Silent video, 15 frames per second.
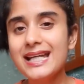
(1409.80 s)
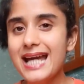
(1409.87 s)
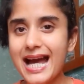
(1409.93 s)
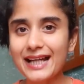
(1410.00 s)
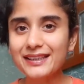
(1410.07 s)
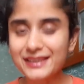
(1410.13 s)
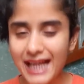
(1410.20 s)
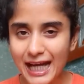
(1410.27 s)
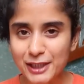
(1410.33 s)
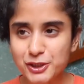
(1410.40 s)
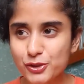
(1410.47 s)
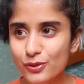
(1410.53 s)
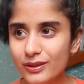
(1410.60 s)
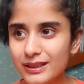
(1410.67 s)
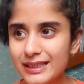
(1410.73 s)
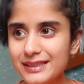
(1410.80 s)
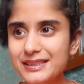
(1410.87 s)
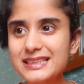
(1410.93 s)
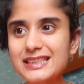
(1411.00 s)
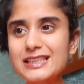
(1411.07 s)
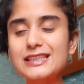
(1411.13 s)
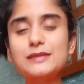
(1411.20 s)
And naturally,
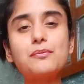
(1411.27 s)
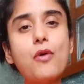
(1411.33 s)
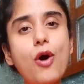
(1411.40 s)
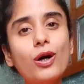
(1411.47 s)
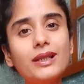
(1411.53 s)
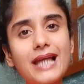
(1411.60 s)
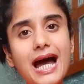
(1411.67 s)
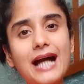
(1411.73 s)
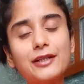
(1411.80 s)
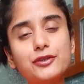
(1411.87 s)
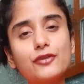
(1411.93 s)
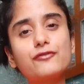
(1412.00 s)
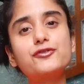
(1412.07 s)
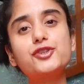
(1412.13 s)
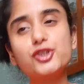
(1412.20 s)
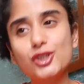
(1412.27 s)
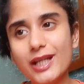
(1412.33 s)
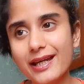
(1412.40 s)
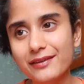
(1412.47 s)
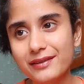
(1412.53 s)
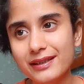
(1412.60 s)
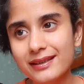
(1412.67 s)
this small act of
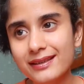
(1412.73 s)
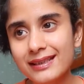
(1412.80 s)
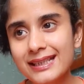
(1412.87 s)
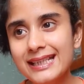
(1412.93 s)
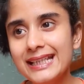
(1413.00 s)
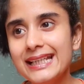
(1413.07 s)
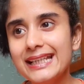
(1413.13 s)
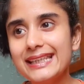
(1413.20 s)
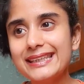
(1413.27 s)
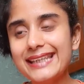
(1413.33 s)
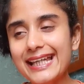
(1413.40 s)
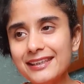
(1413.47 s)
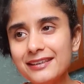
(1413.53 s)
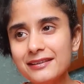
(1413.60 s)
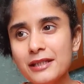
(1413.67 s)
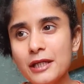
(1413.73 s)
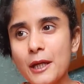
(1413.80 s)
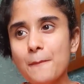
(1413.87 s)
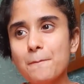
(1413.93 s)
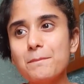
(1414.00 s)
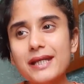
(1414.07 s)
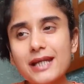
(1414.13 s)
sharing then
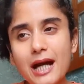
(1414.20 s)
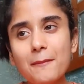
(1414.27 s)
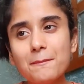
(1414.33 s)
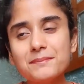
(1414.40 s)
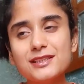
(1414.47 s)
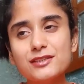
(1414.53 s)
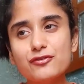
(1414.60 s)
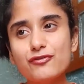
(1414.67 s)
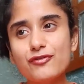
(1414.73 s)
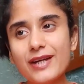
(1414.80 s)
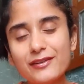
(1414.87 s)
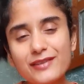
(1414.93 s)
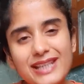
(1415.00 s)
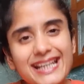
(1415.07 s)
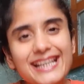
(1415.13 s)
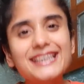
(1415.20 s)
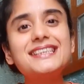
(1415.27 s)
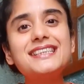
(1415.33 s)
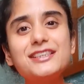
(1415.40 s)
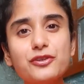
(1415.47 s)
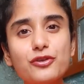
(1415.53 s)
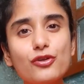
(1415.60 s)
becomes very
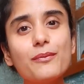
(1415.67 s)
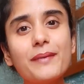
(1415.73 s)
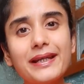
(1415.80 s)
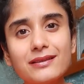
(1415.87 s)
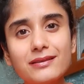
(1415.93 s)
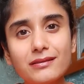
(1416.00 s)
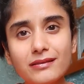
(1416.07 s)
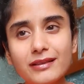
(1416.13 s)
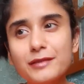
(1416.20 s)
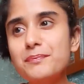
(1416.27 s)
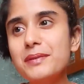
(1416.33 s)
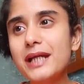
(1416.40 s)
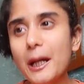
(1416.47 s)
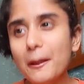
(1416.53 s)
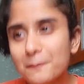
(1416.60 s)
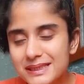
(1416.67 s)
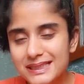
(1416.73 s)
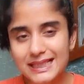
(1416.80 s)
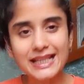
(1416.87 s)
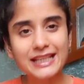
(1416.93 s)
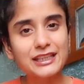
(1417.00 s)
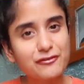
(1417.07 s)
instrumental. It becomes
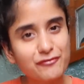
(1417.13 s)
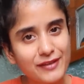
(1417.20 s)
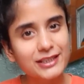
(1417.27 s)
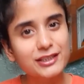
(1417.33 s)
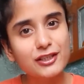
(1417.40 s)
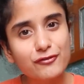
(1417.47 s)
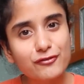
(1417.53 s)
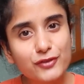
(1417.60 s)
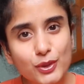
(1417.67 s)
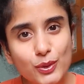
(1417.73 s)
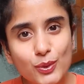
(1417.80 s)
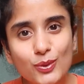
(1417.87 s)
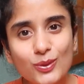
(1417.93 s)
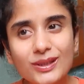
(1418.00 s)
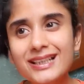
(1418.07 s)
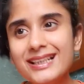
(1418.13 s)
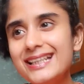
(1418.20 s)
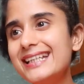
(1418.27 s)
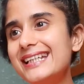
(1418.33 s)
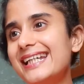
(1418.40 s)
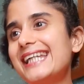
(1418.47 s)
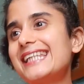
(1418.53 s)
like an effective tool
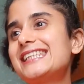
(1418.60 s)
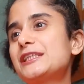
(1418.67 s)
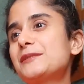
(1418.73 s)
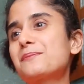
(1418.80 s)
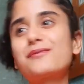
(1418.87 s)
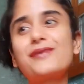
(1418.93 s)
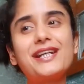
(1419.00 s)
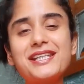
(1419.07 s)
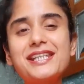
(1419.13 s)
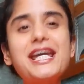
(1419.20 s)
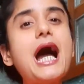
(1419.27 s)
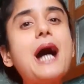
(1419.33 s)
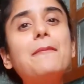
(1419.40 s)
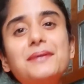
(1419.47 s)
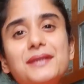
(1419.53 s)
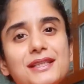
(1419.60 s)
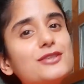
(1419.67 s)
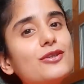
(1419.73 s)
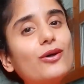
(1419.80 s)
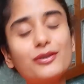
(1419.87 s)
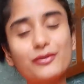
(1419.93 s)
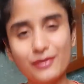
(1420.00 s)
in spreading happiness
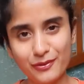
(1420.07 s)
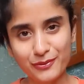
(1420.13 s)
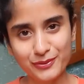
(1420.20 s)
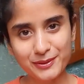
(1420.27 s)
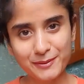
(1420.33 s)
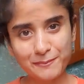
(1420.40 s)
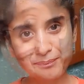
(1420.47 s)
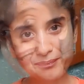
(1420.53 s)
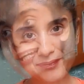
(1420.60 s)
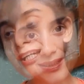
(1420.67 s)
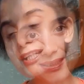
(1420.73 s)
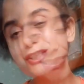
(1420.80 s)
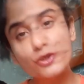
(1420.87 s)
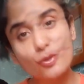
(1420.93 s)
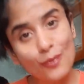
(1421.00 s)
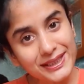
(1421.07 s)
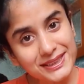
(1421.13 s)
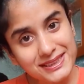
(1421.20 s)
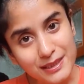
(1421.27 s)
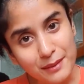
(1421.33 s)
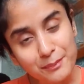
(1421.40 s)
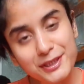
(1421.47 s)
all around. So when
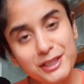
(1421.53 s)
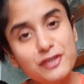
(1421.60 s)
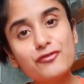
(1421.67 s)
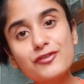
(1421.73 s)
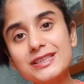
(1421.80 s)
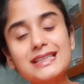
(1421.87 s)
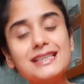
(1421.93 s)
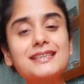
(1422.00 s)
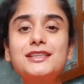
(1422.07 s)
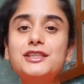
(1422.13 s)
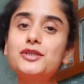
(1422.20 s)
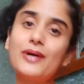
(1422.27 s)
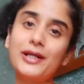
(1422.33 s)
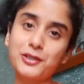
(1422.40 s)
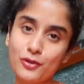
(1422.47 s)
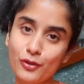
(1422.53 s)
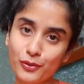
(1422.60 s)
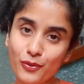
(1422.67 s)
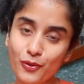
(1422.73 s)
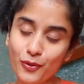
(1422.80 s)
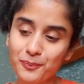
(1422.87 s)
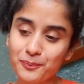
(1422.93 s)
somebody visits you at your
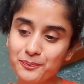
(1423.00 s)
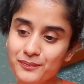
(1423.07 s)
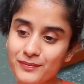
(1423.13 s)
home,